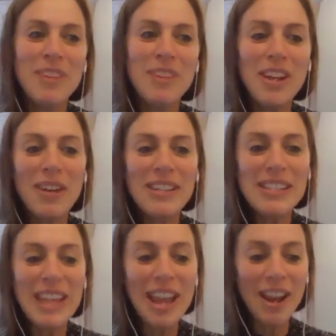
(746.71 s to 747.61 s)
Is
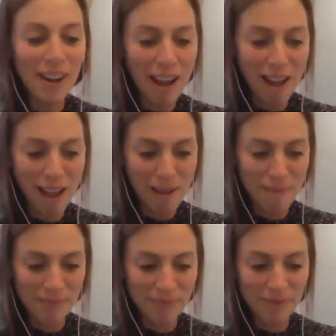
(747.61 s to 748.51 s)
there,
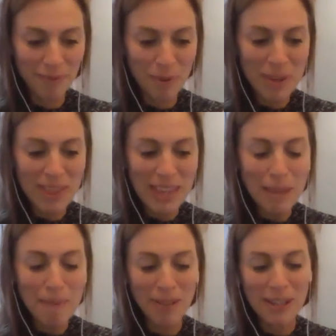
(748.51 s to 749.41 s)
when we
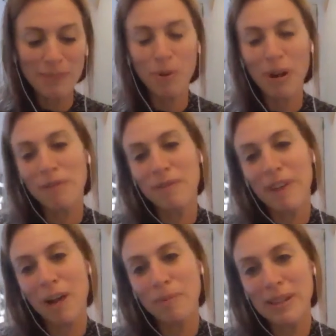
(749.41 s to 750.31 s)
think about these supportive
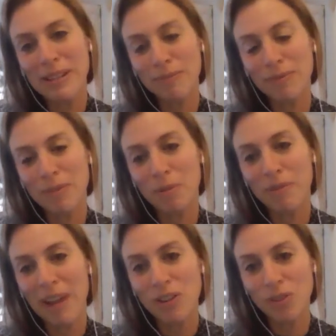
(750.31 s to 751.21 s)
environments to
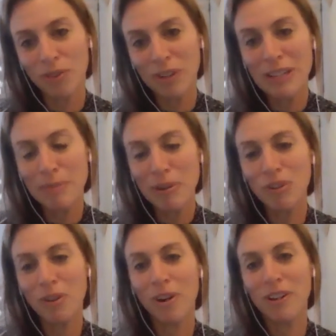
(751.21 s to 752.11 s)
provide children,
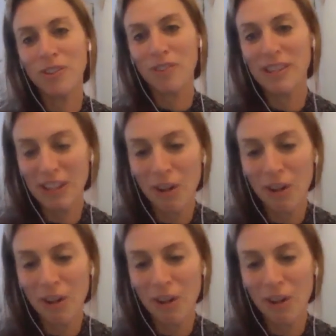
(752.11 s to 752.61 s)
especially who are stressed